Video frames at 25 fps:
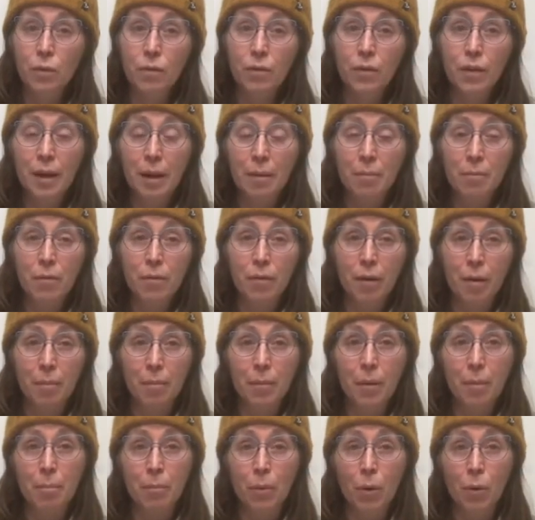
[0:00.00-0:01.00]
them from the
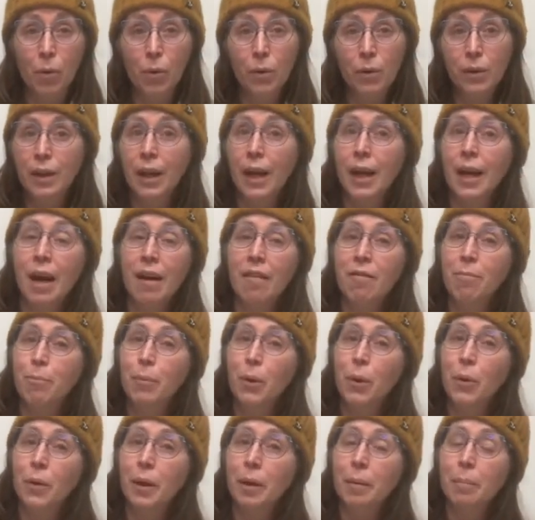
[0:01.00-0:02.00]
mold. And I've
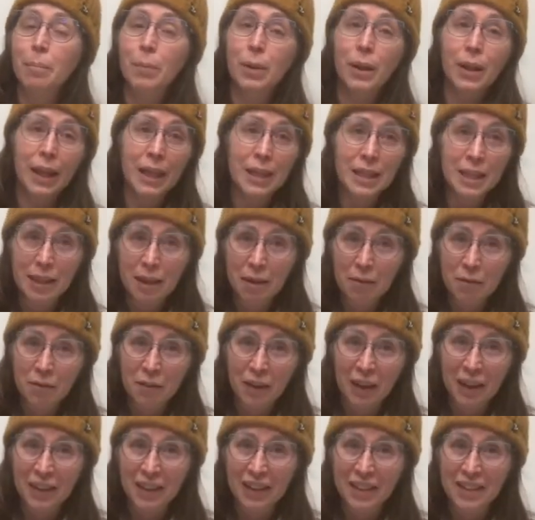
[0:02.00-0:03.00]
broken plenty of
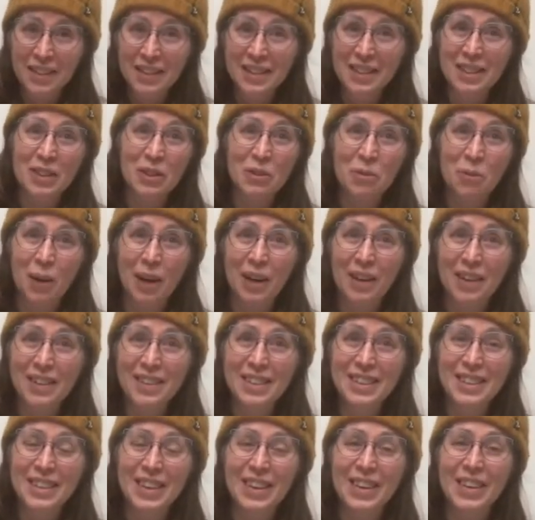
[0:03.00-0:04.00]
fingers as well,
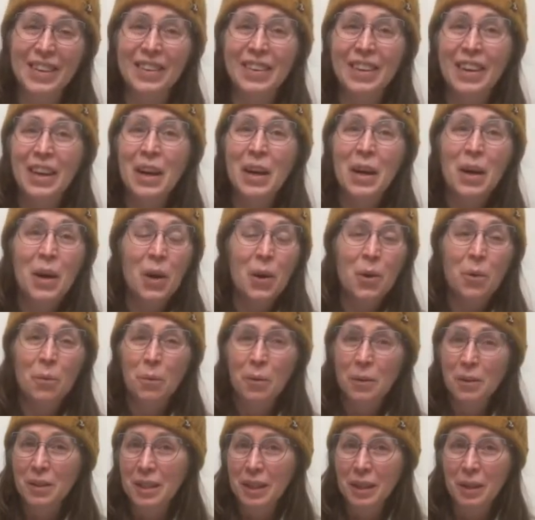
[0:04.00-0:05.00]
so we'll
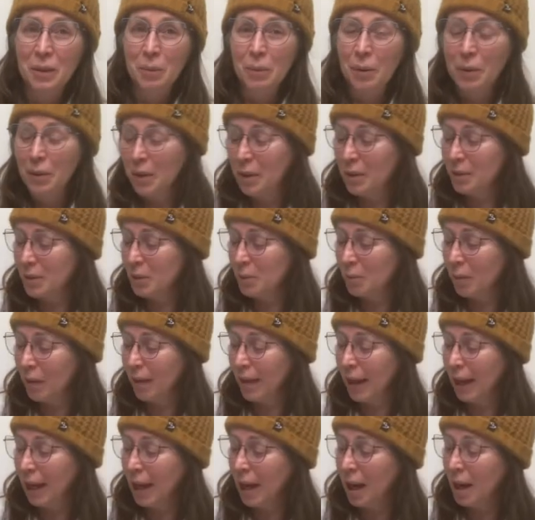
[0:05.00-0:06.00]
deal with those when they
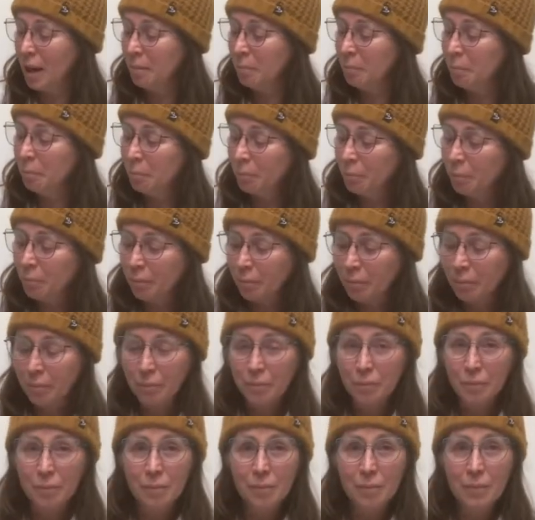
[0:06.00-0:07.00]
come.
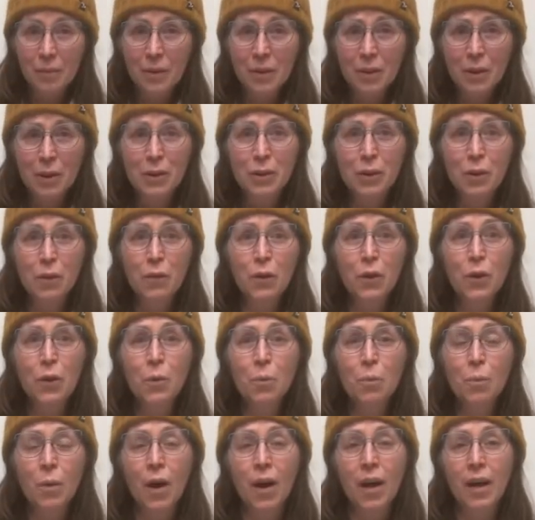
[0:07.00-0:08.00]
So if you
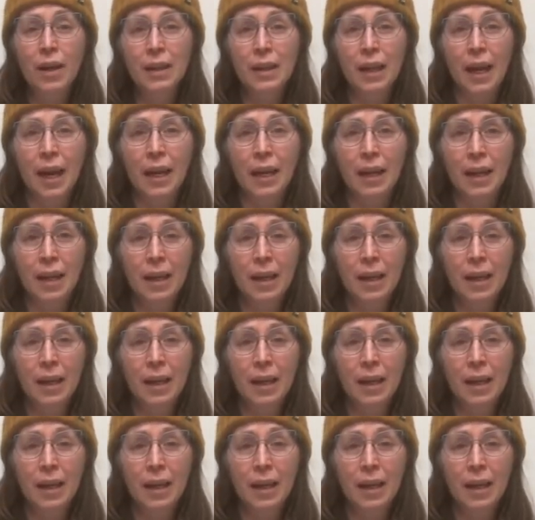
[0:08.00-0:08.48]
want like